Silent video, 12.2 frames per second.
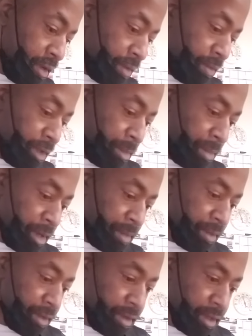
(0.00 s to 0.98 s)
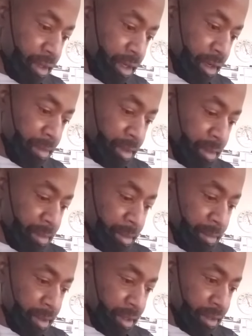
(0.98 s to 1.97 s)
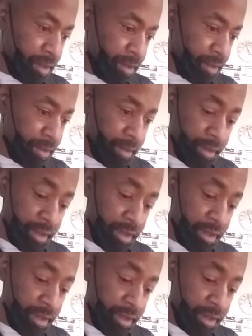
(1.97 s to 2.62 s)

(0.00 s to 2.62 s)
With the peppers on top and the pimentos,